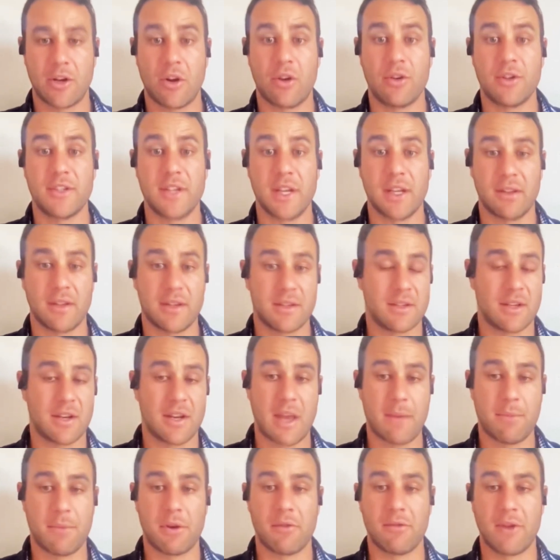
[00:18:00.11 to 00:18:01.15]
contact that's
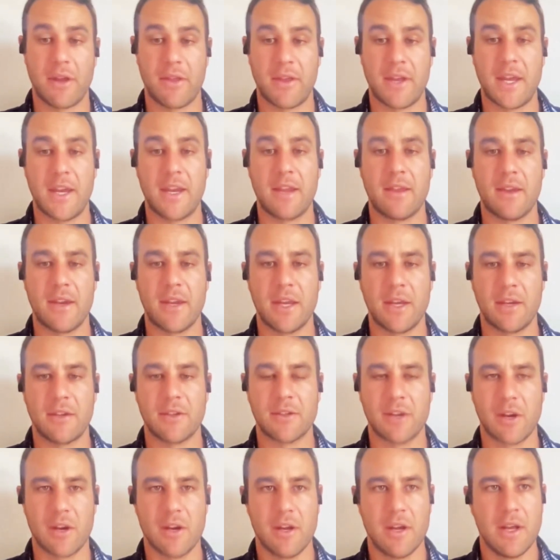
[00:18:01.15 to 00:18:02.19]
going to happen around the head and the neck.
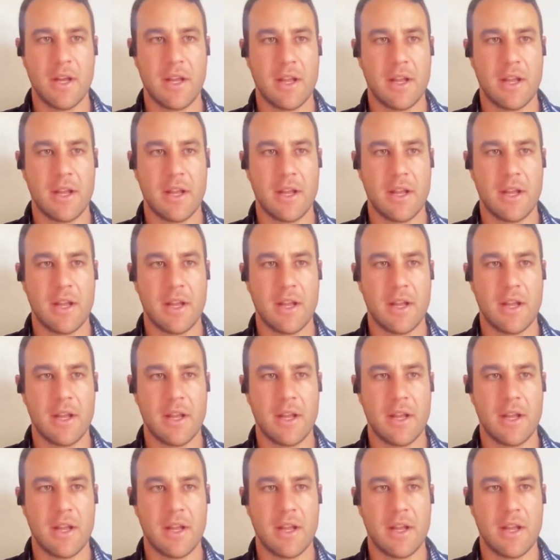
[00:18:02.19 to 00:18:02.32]
So